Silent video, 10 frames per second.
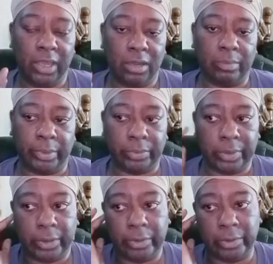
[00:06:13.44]
edible
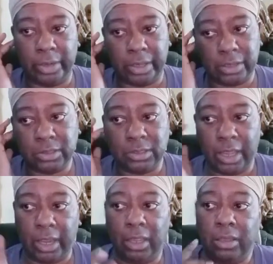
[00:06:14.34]
earlier
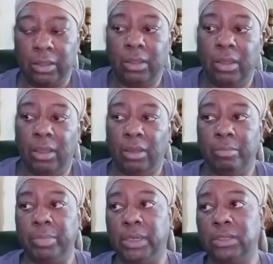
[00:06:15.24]
today,
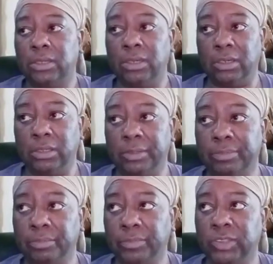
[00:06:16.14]
but
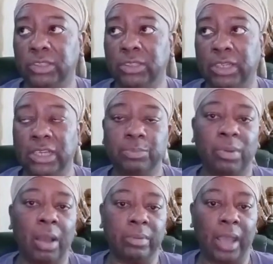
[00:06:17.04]
she said that's
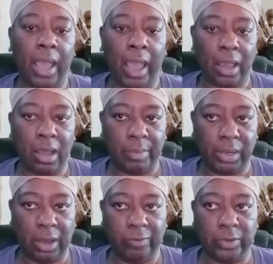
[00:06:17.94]
probably the high
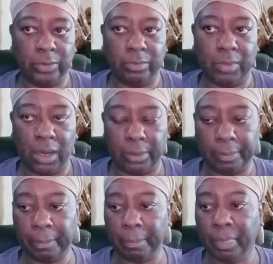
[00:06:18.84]
coming off you, Mom.
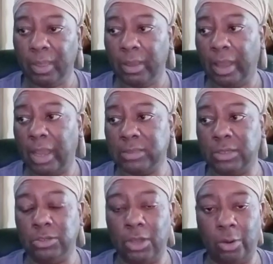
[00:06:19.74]
I
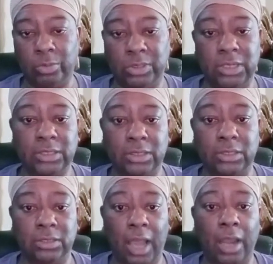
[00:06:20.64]
said, no, this
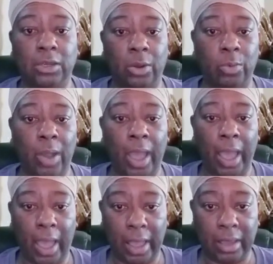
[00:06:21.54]
is not no
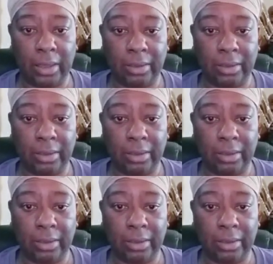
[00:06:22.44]
high.